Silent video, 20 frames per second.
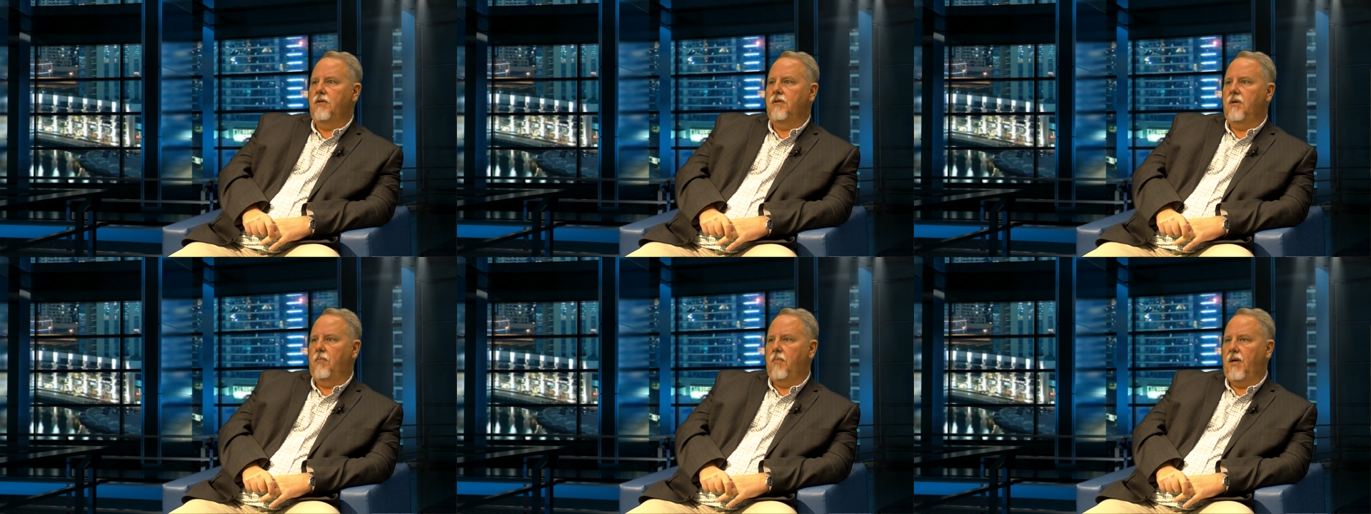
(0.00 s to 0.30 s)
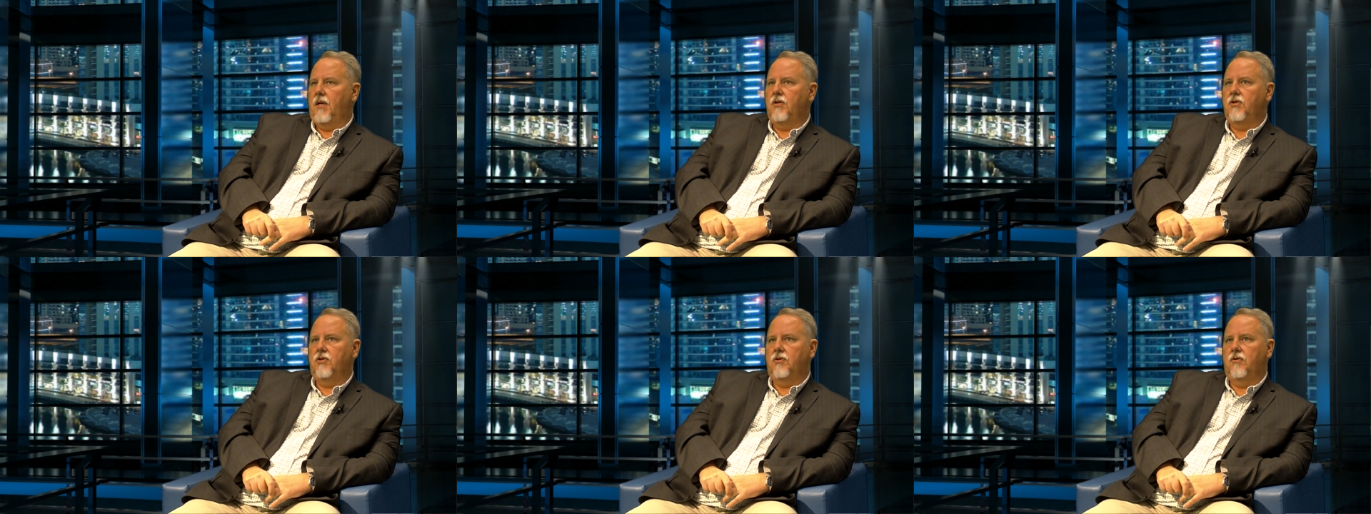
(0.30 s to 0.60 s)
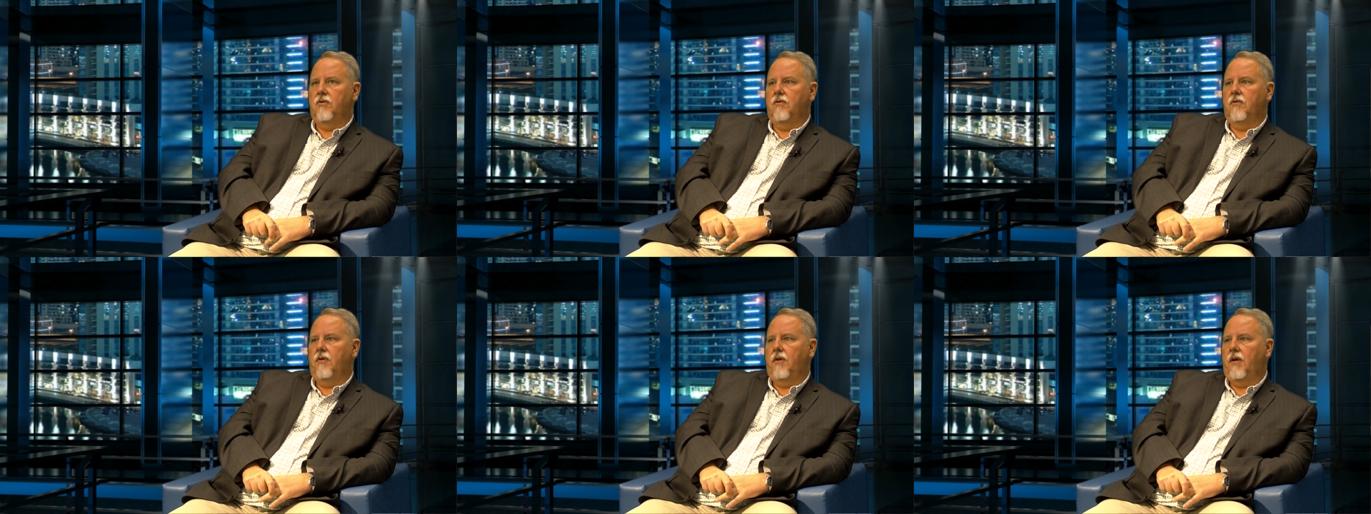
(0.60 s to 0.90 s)
to make
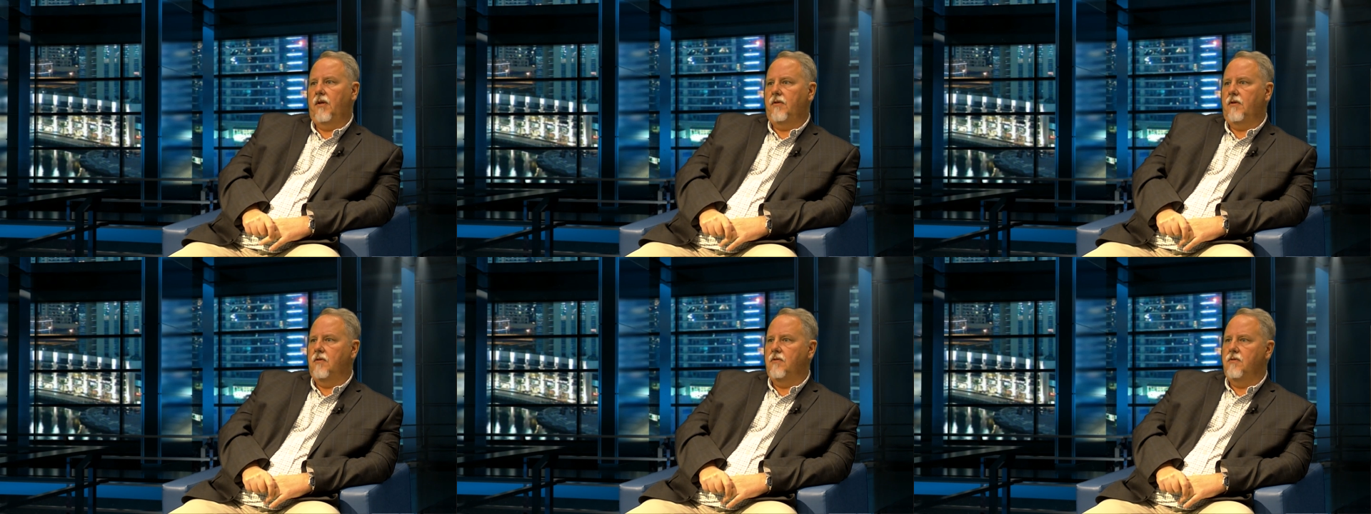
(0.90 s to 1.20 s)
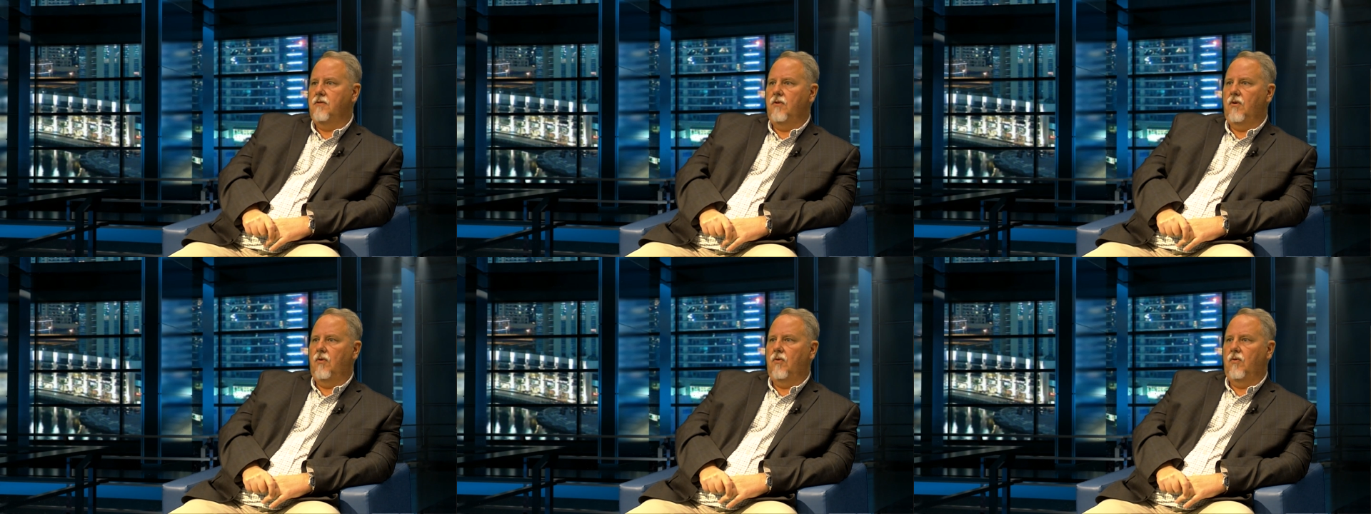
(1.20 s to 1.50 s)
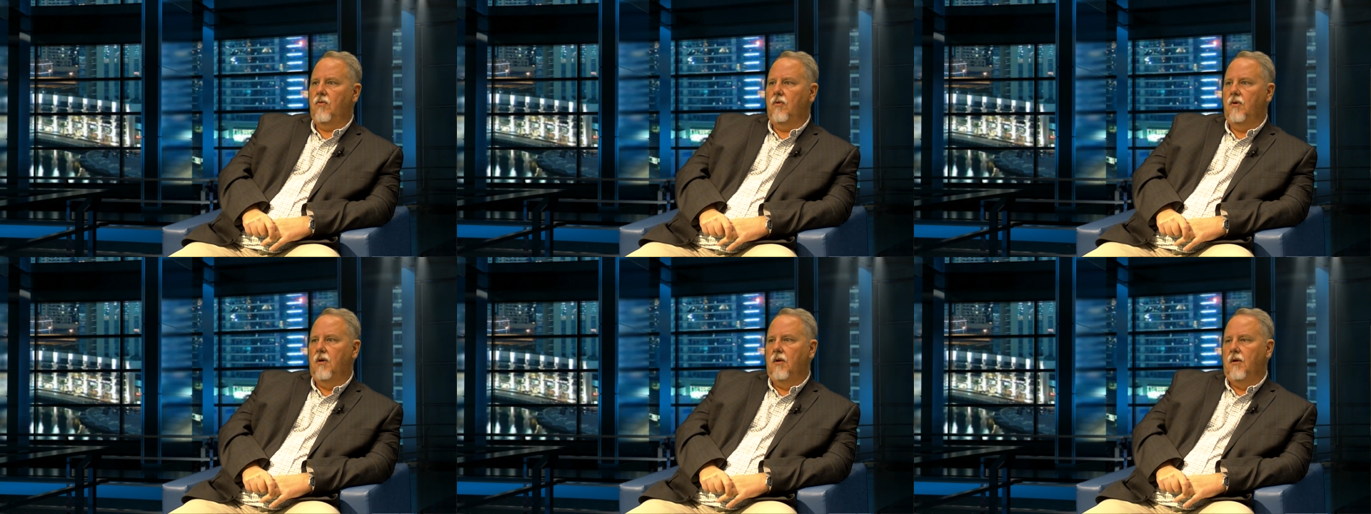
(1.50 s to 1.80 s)
sure that there's
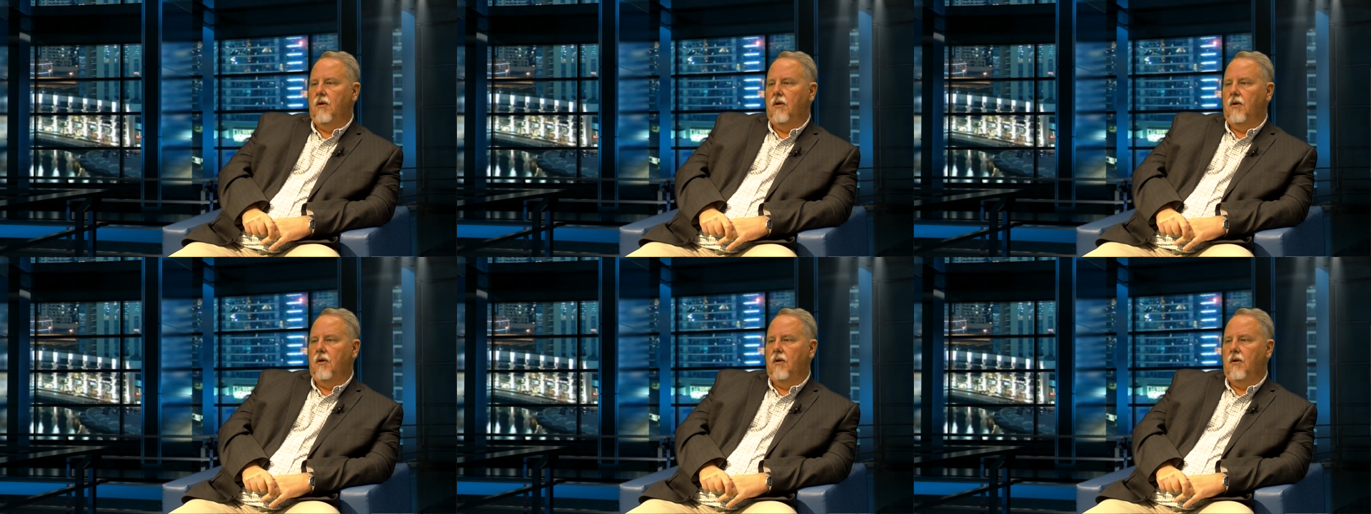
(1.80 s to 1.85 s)
no,